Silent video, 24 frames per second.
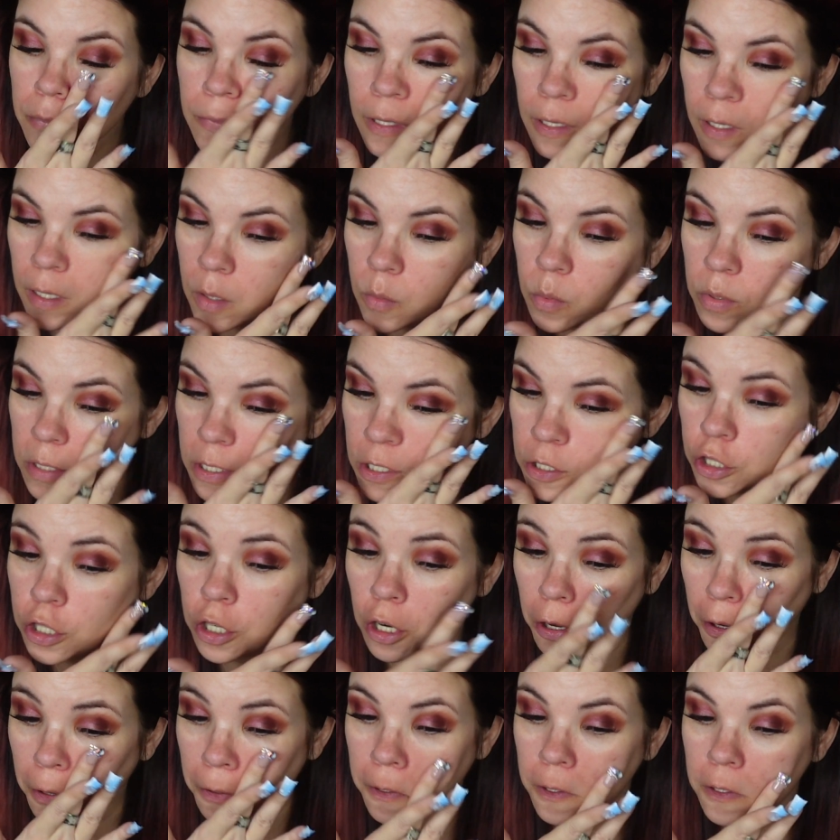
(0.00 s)
He was a
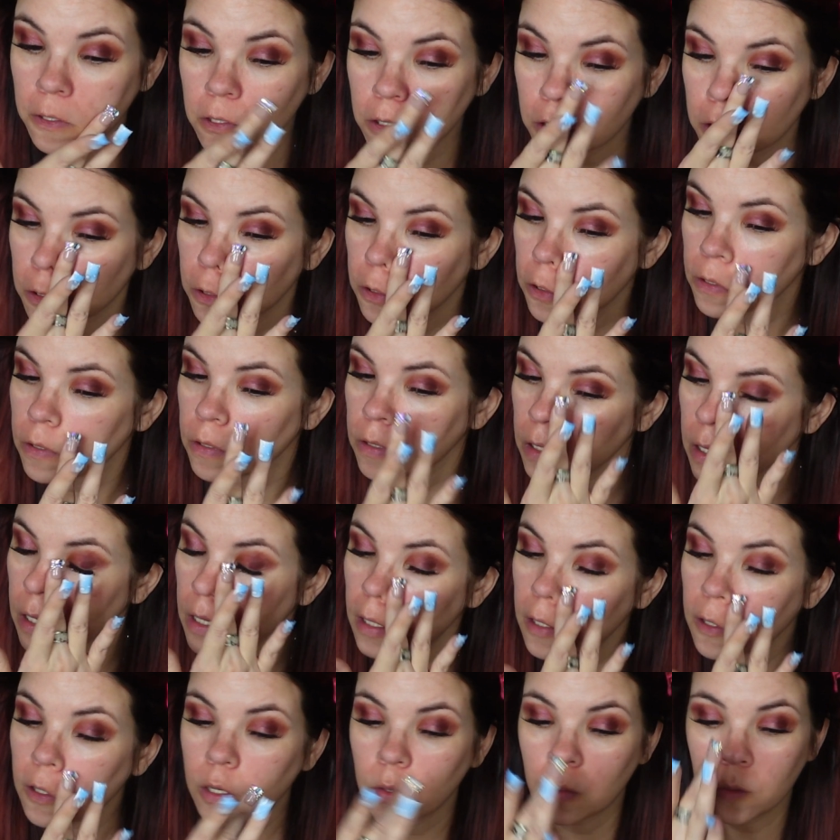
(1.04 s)
judge.
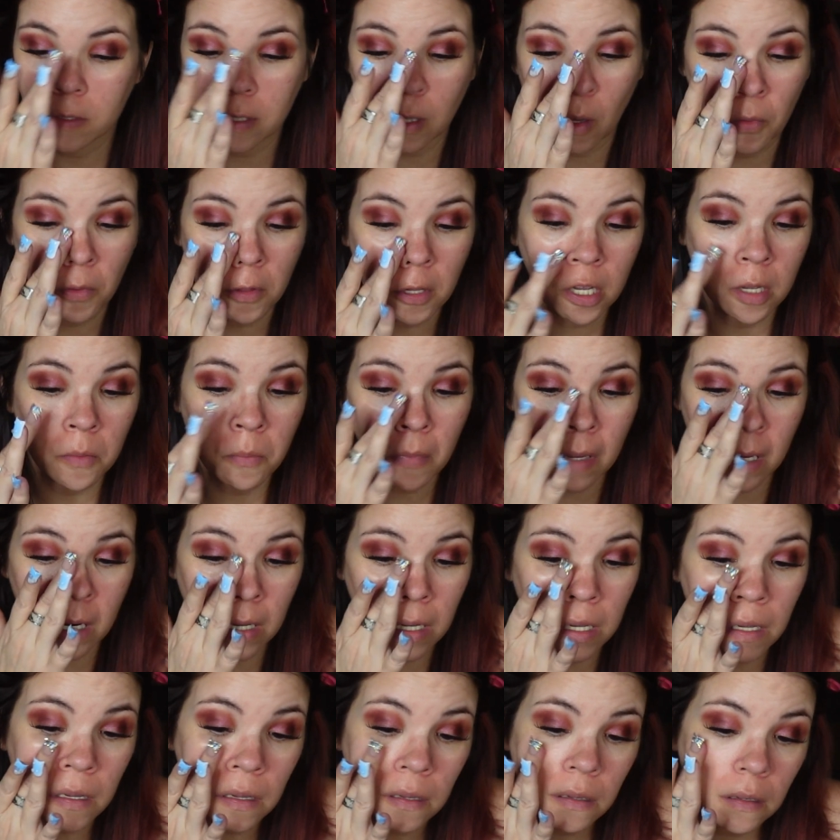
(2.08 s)
He was on the
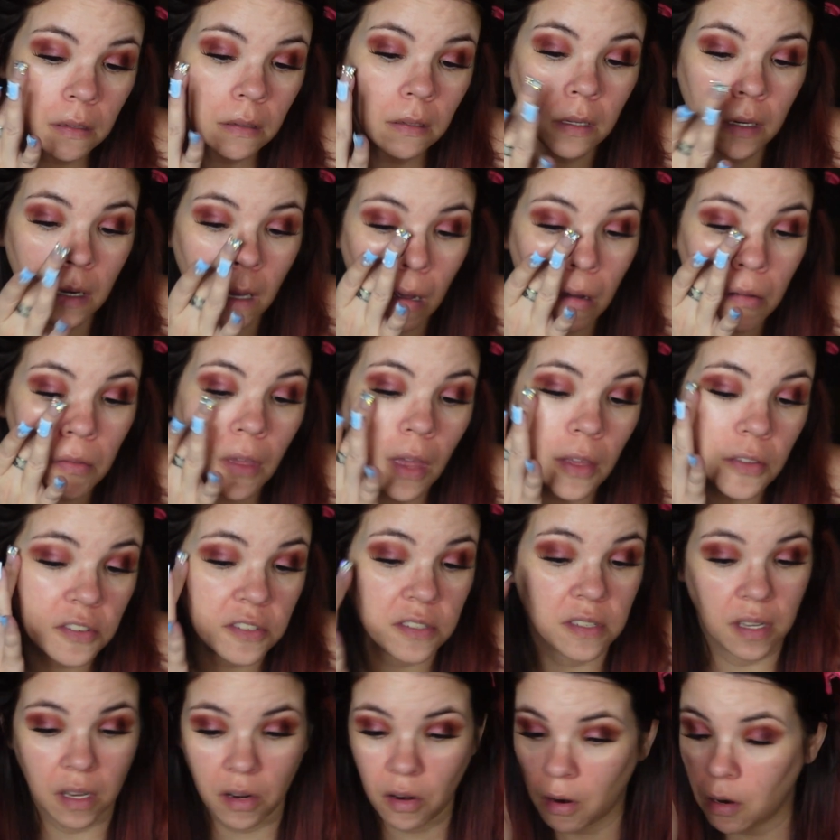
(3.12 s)
committee, you know, that
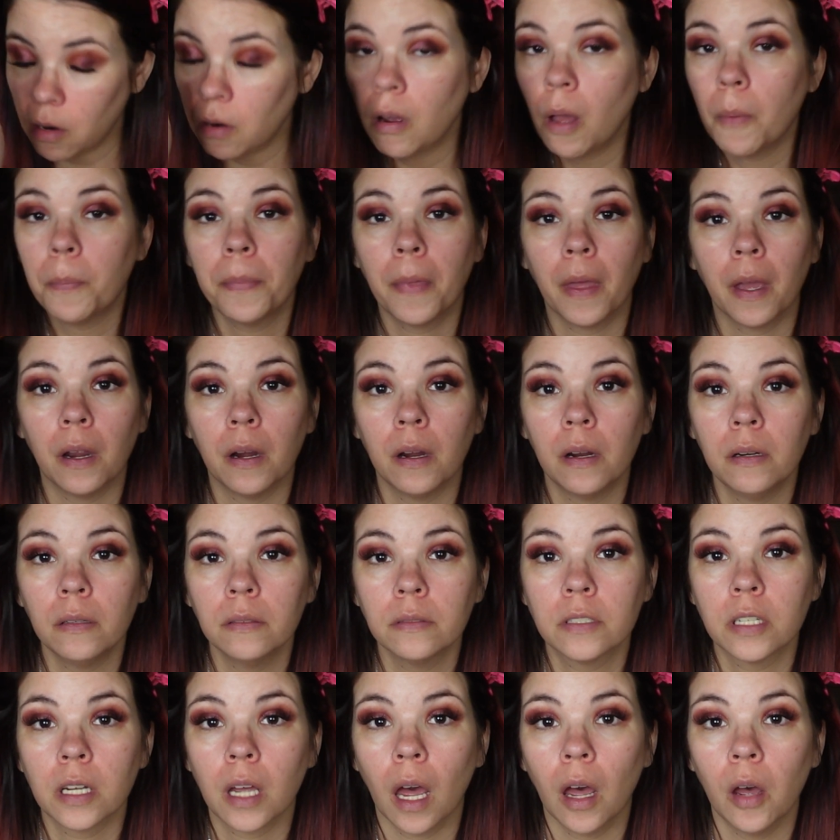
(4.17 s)
sent her up there
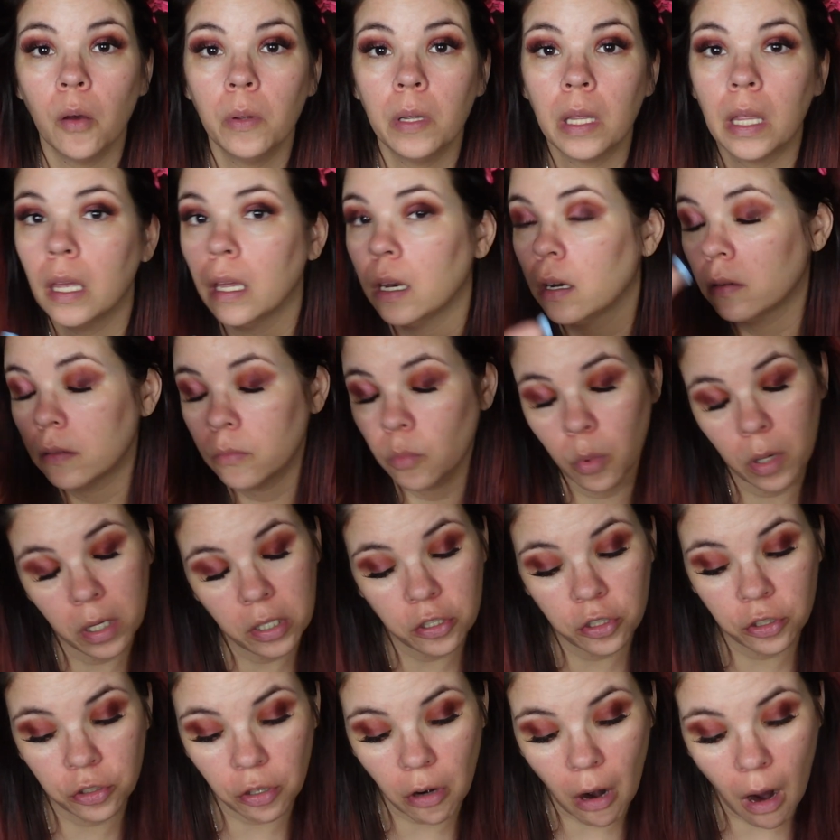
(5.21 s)
to go and get
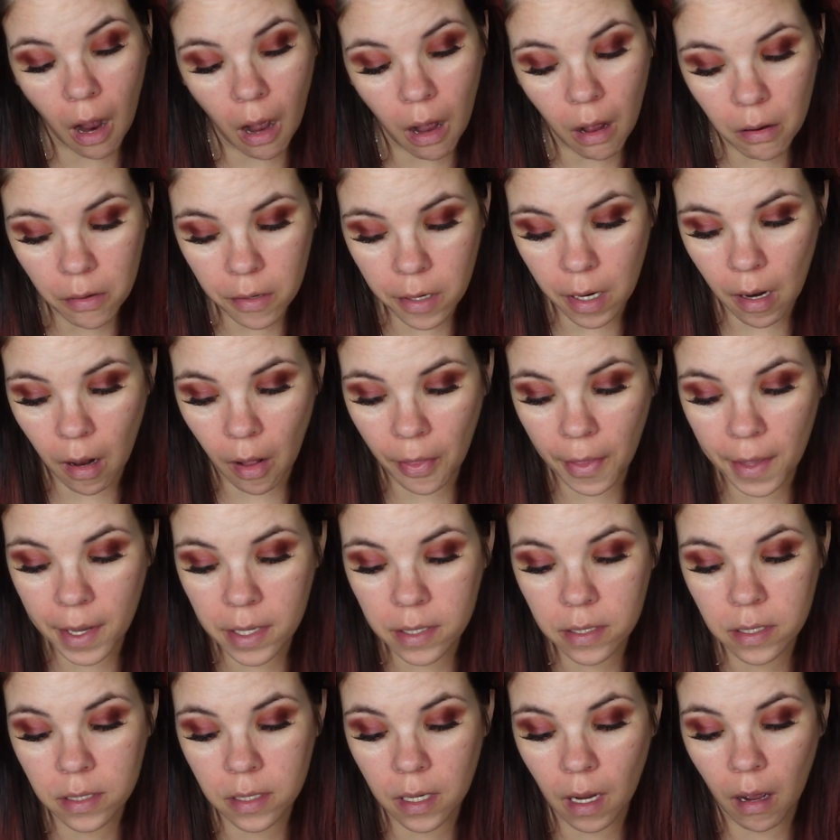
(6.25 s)
witch trialed and all that
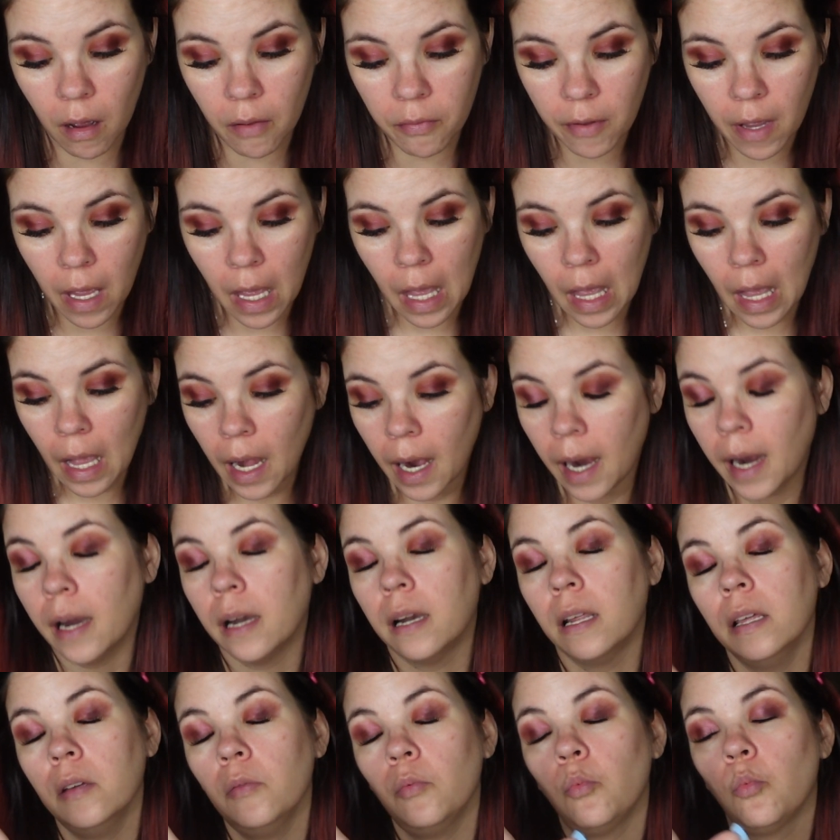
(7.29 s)
stuff. And
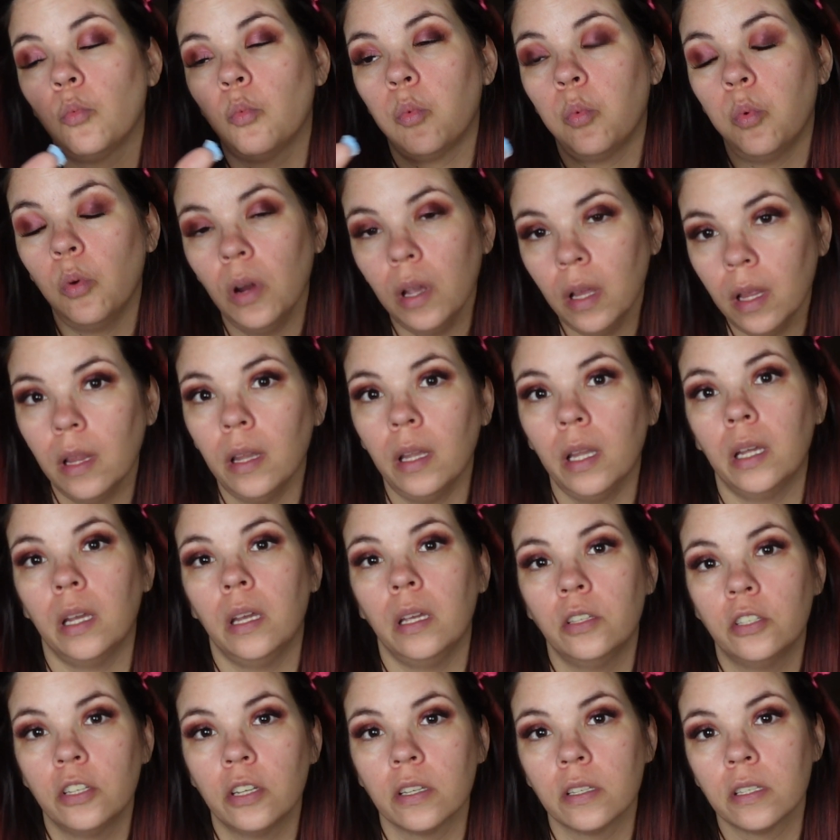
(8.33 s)
it
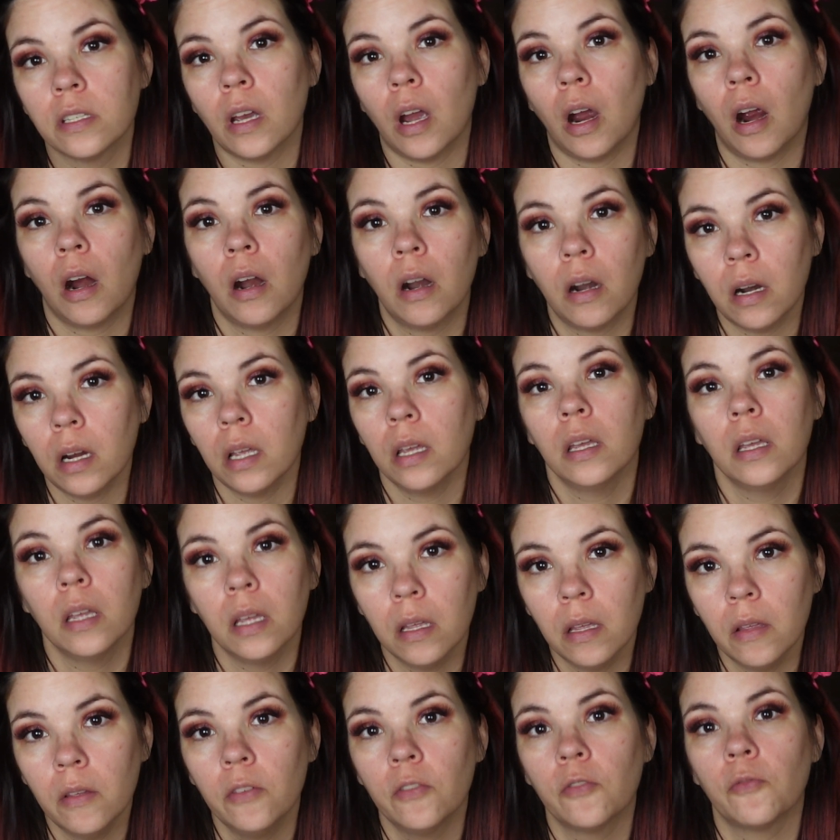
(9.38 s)
really just hurt
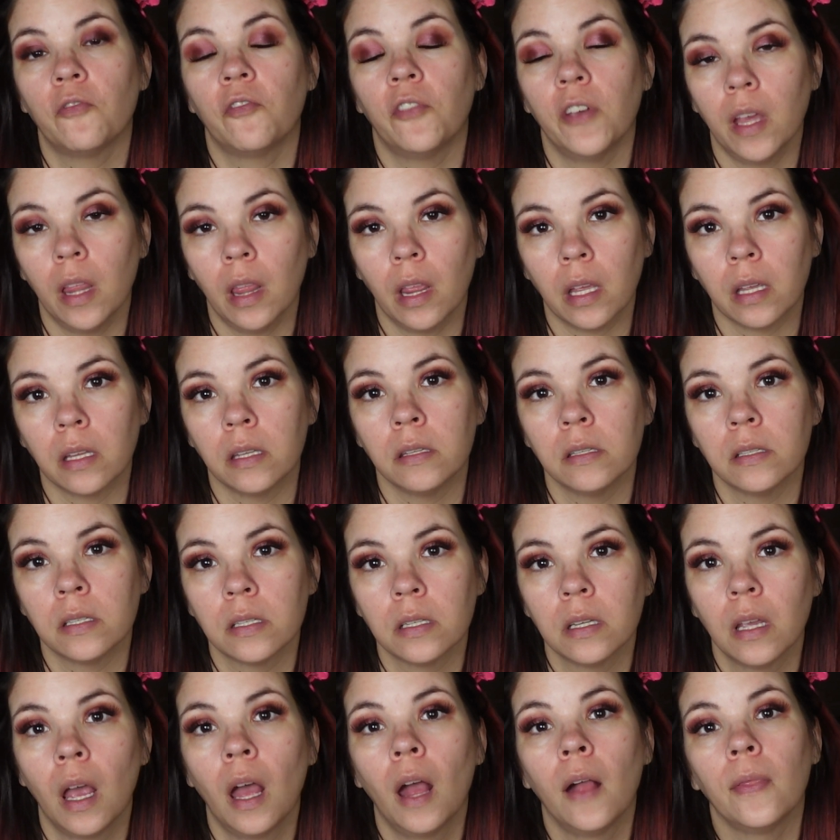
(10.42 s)
his
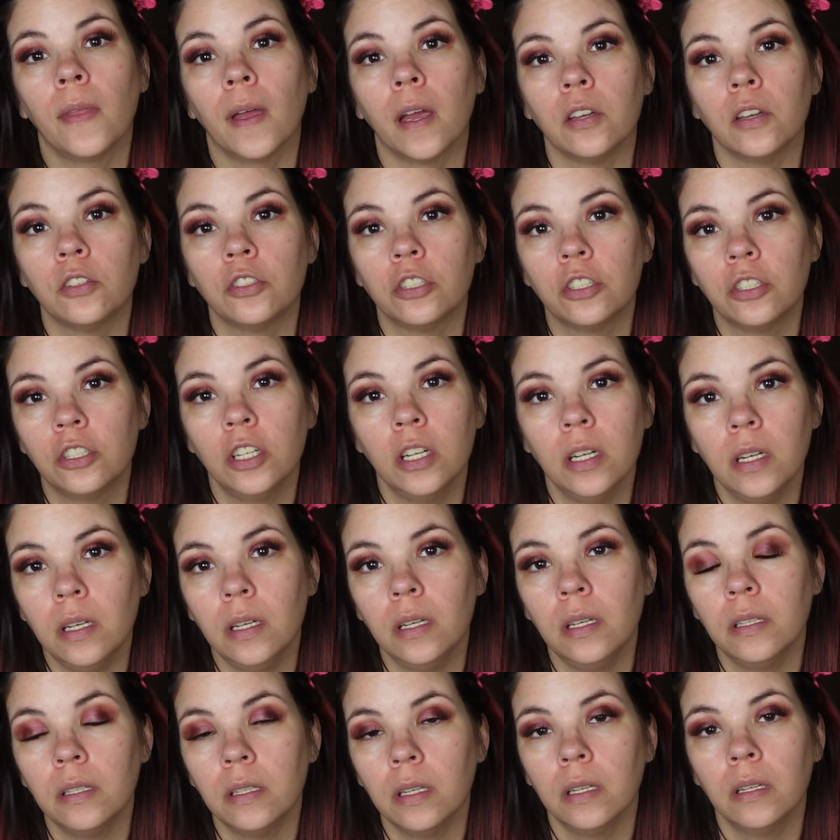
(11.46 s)
feelings that
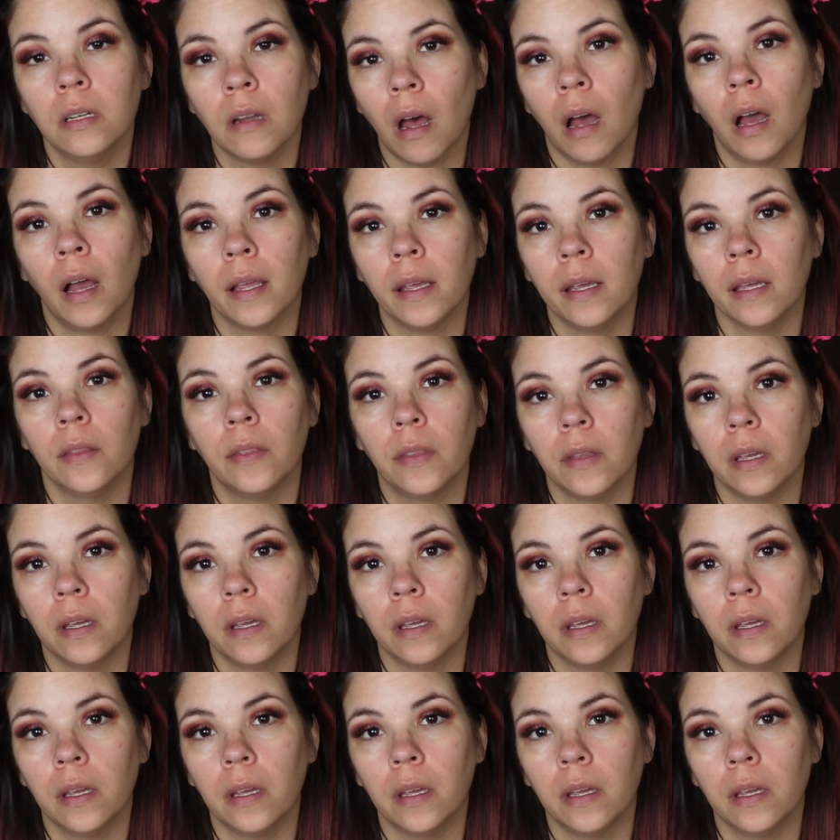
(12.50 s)
she did not get the